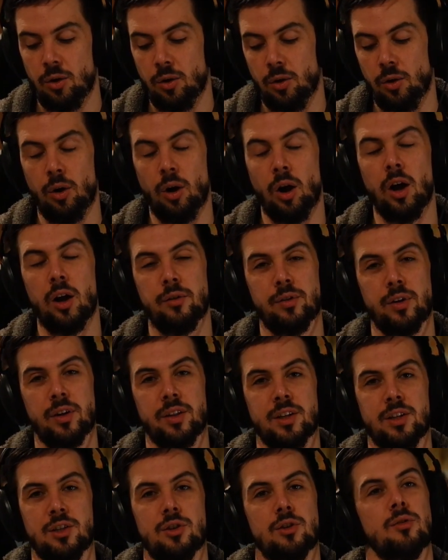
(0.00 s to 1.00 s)
or over
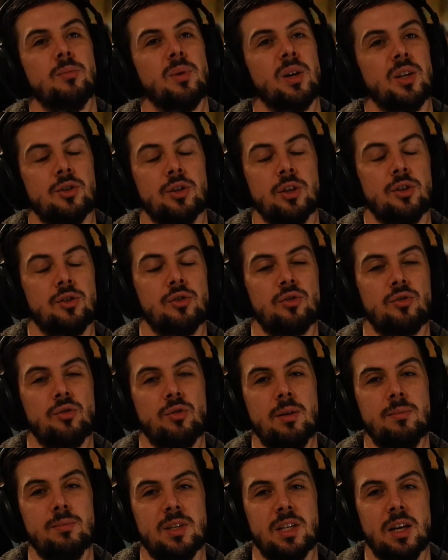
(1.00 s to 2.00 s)
the two most
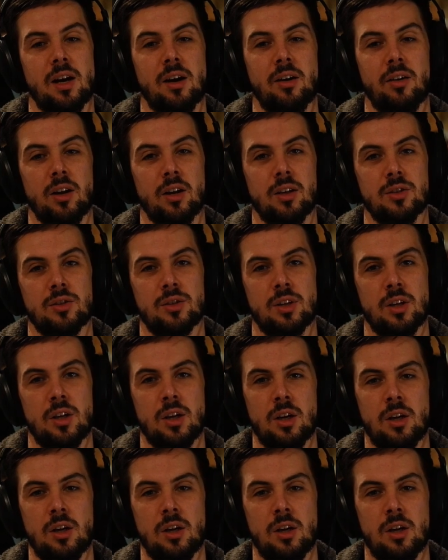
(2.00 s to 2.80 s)
extreme scenarios,